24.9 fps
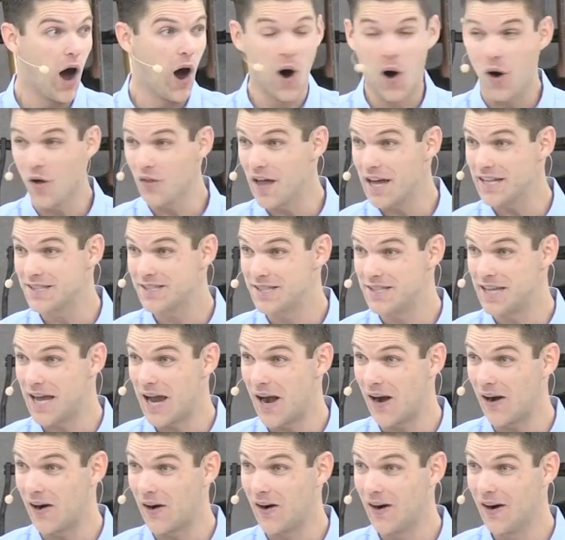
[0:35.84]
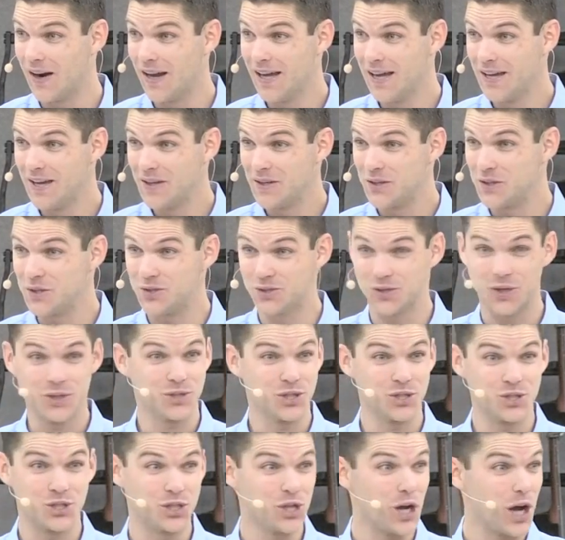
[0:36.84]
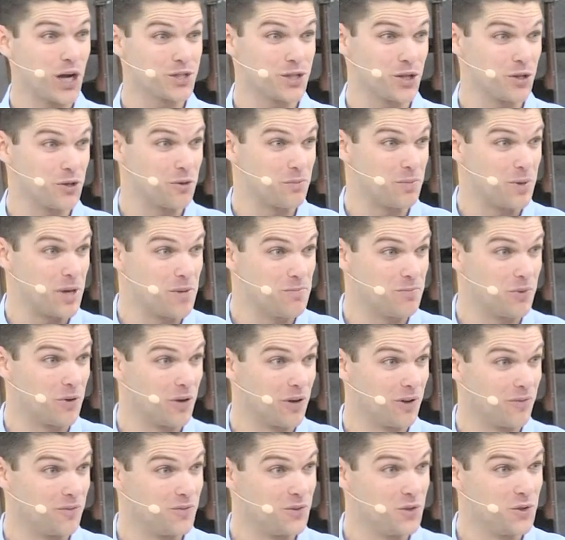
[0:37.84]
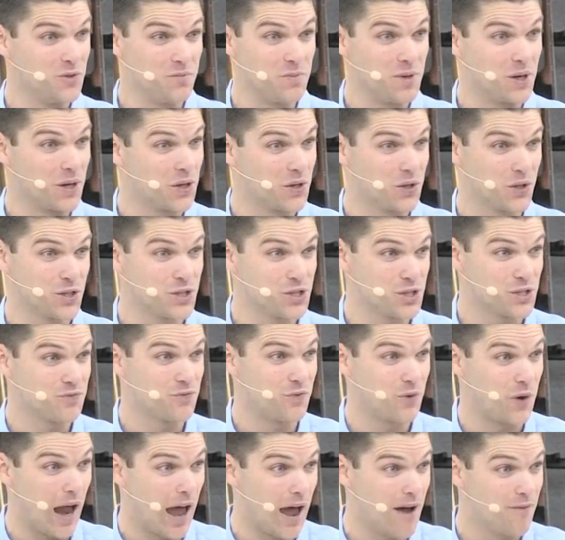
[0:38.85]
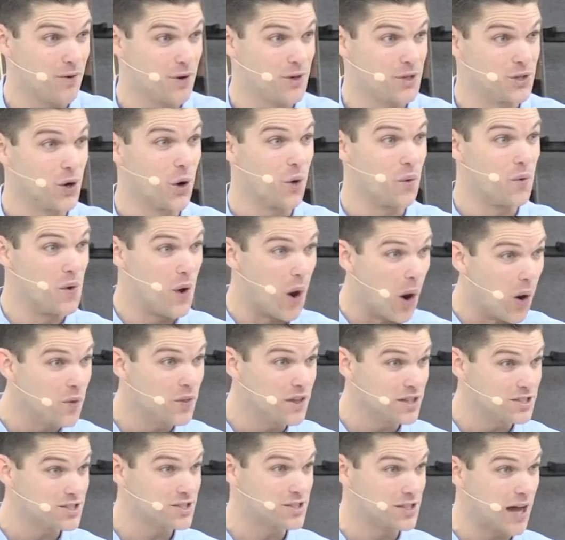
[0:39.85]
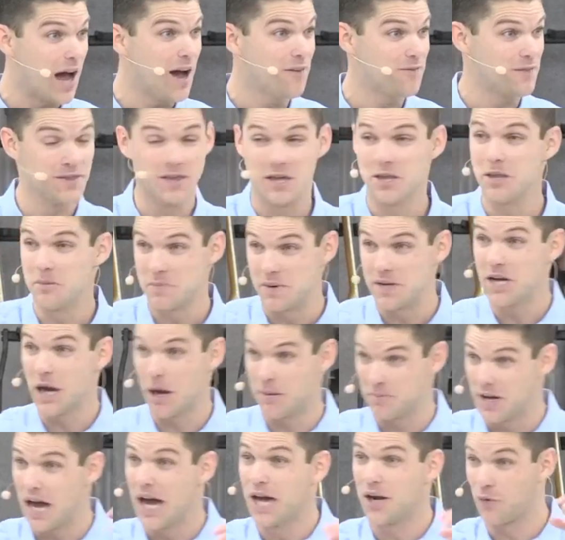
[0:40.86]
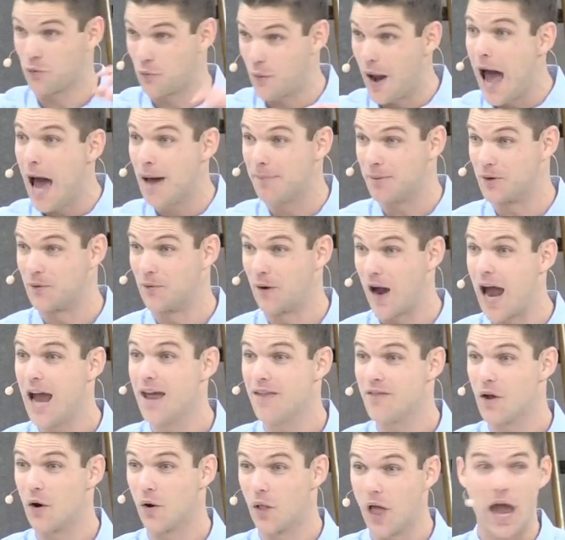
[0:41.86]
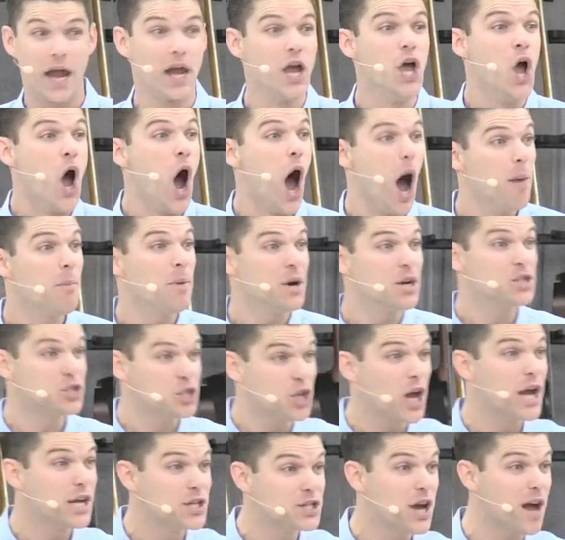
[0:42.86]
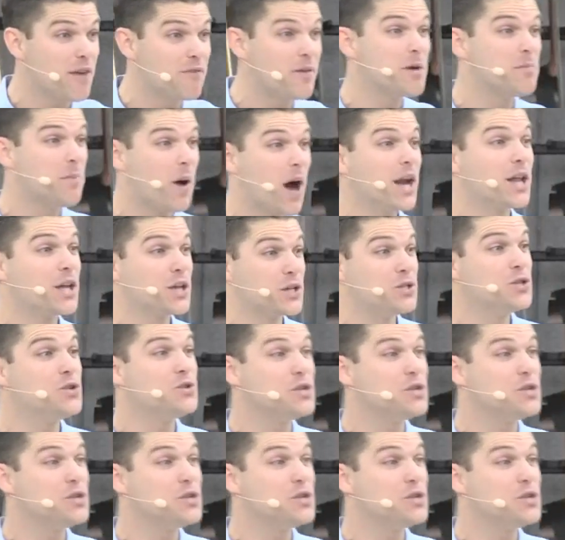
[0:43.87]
all that's there. You start to judge other people. You've been a Christian forever and you don't know this stuff. And then they become kind of rabid, right? And they're like, oh, I'm going to change everybody and